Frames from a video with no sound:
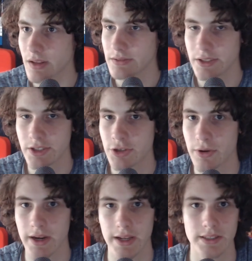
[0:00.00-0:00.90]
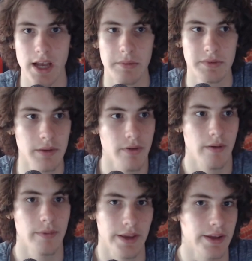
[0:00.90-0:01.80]
Chunin exams, he
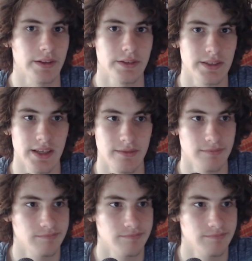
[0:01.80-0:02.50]
probably killed some